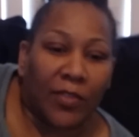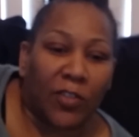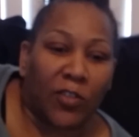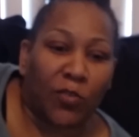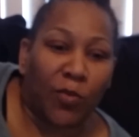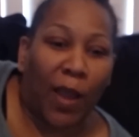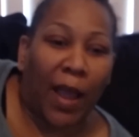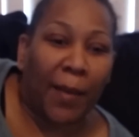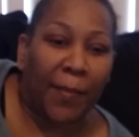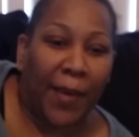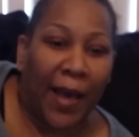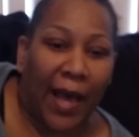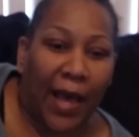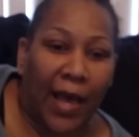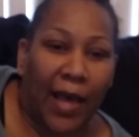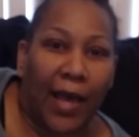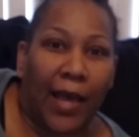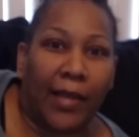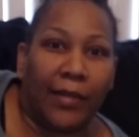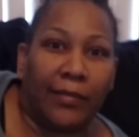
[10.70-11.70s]

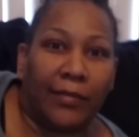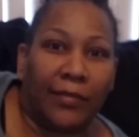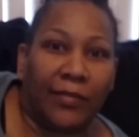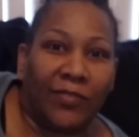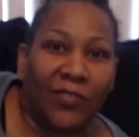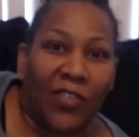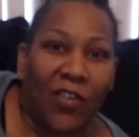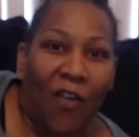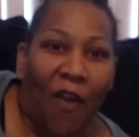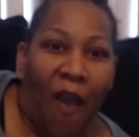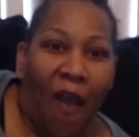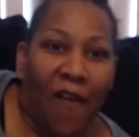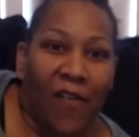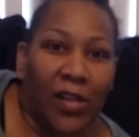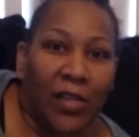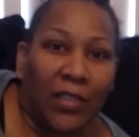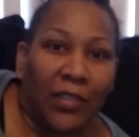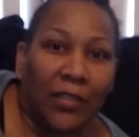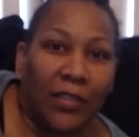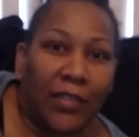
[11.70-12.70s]
tripod
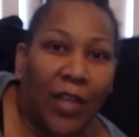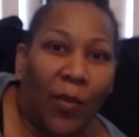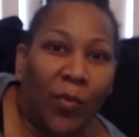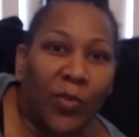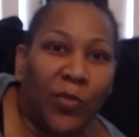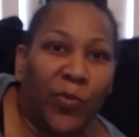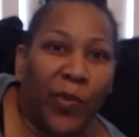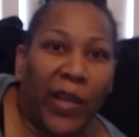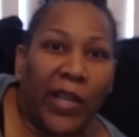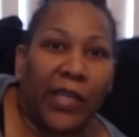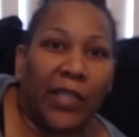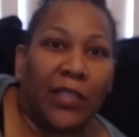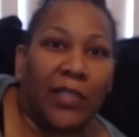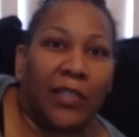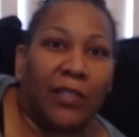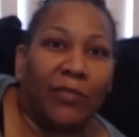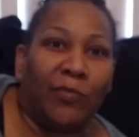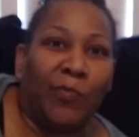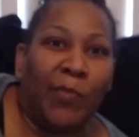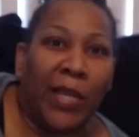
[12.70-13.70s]
that was
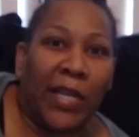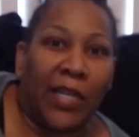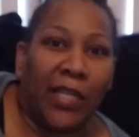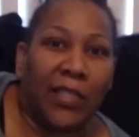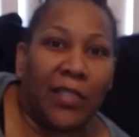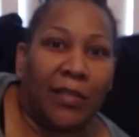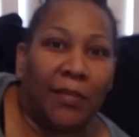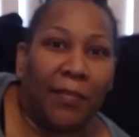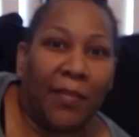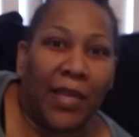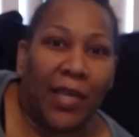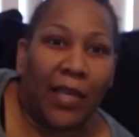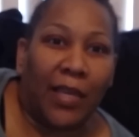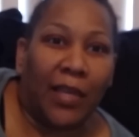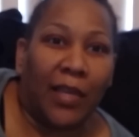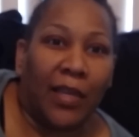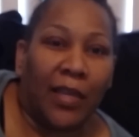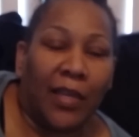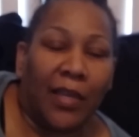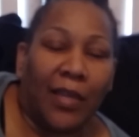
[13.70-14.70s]
recommended to
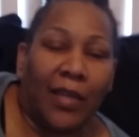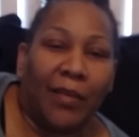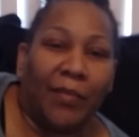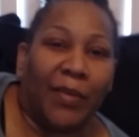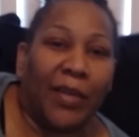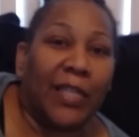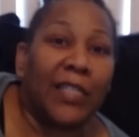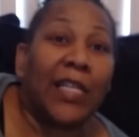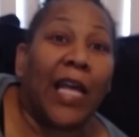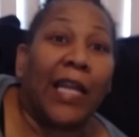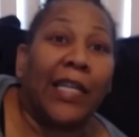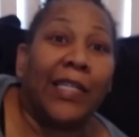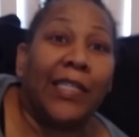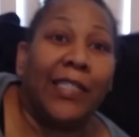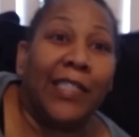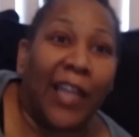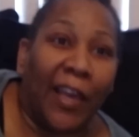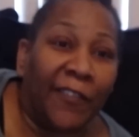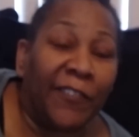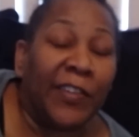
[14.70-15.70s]
me because
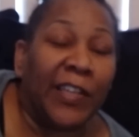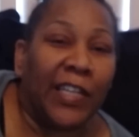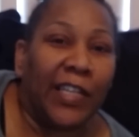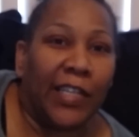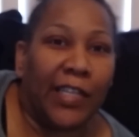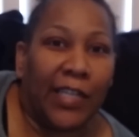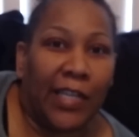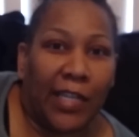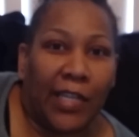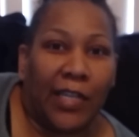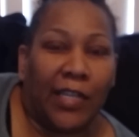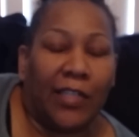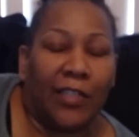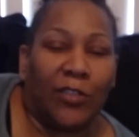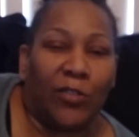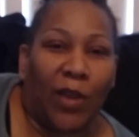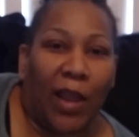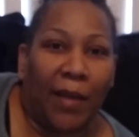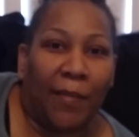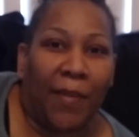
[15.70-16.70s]
I definitely needed a
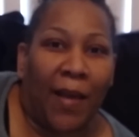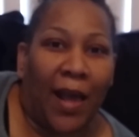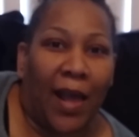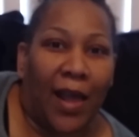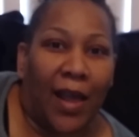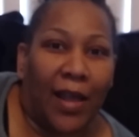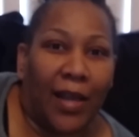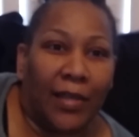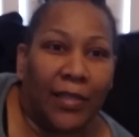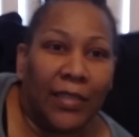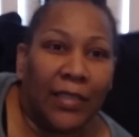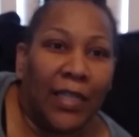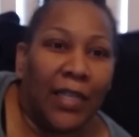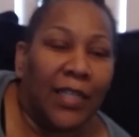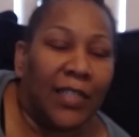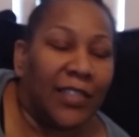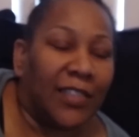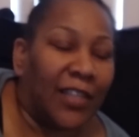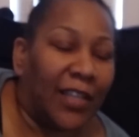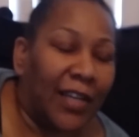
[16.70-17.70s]
tripod
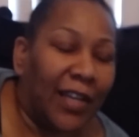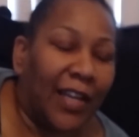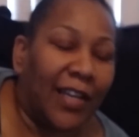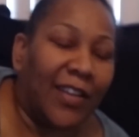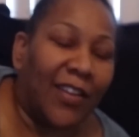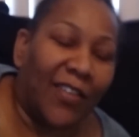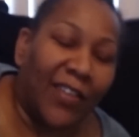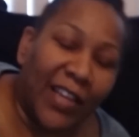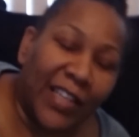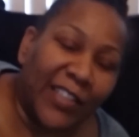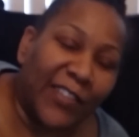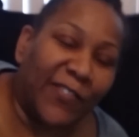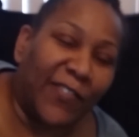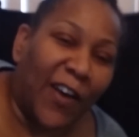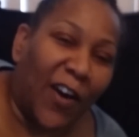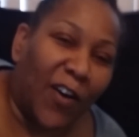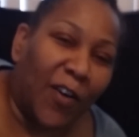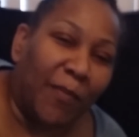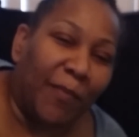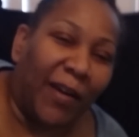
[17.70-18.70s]
so that I don't have to
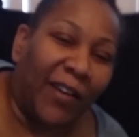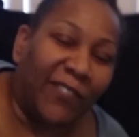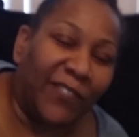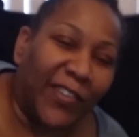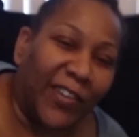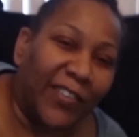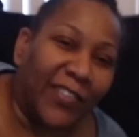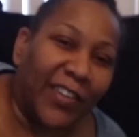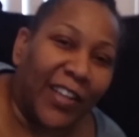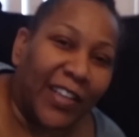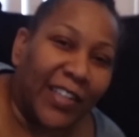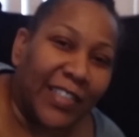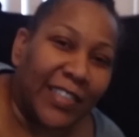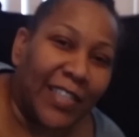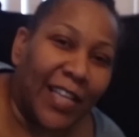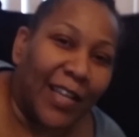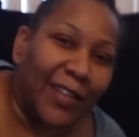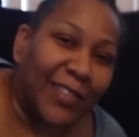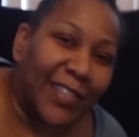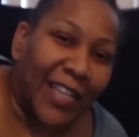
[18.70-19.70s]
hold my phone all the
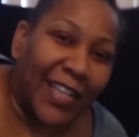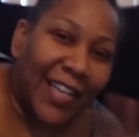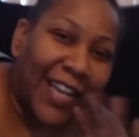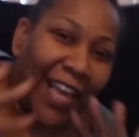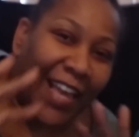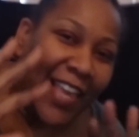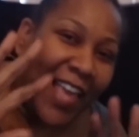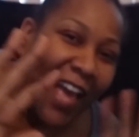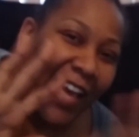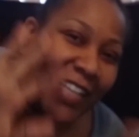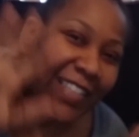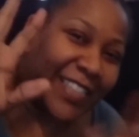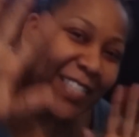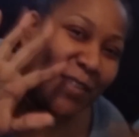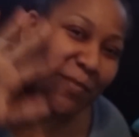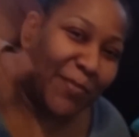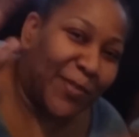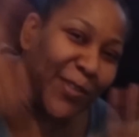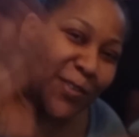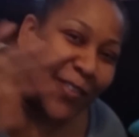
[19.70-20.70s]
time. So now y'all can
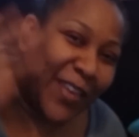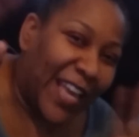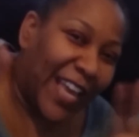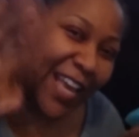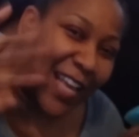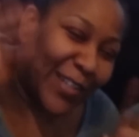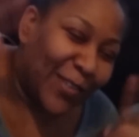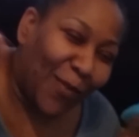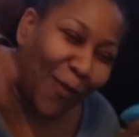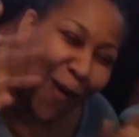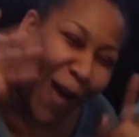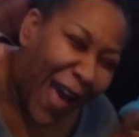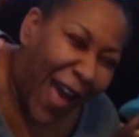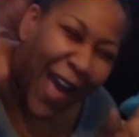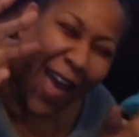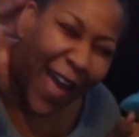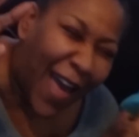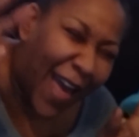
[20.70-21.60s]
see 2 hands. What?